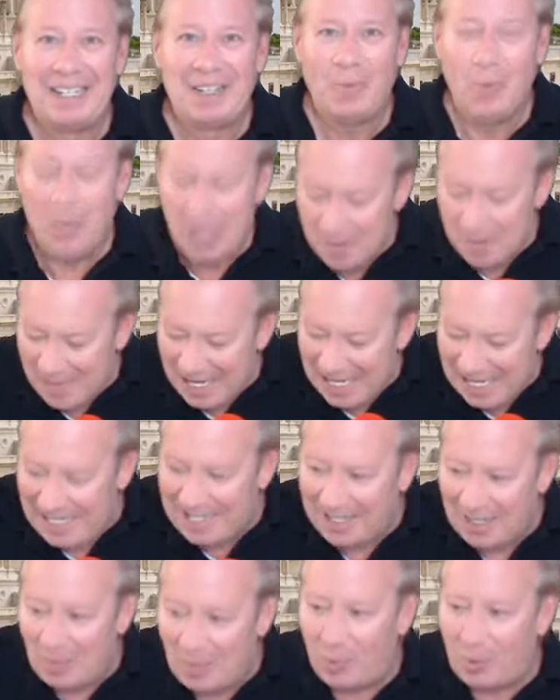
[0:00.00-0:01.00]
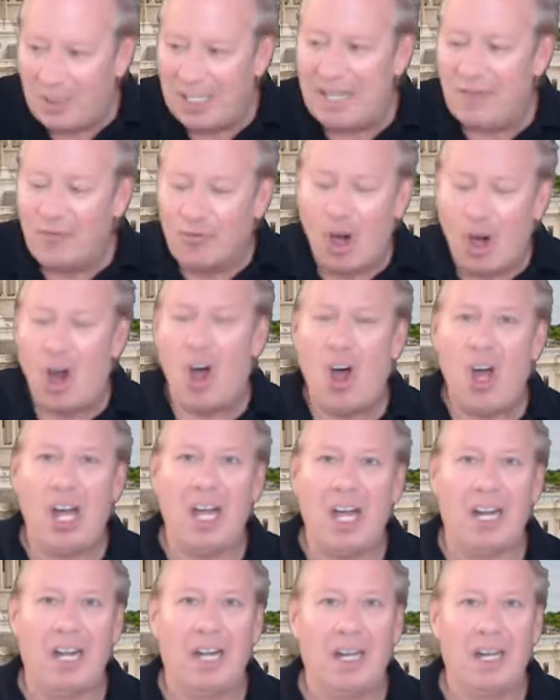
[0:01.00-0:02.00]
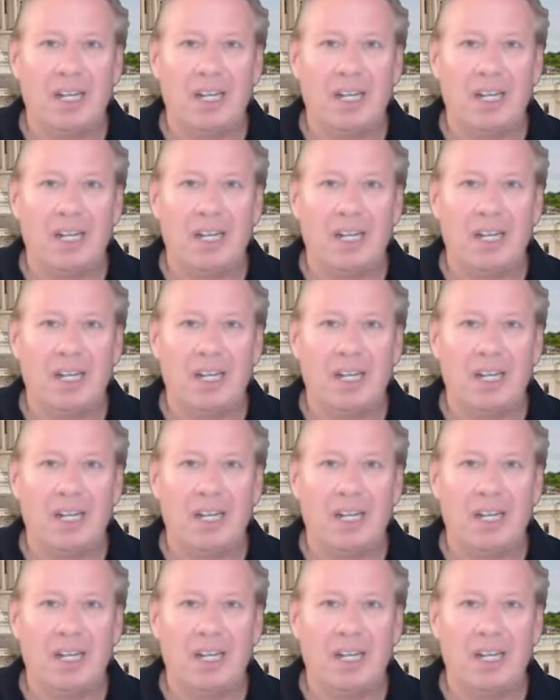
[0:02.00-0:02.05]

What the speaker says: What do you mean incomplete? Wrong.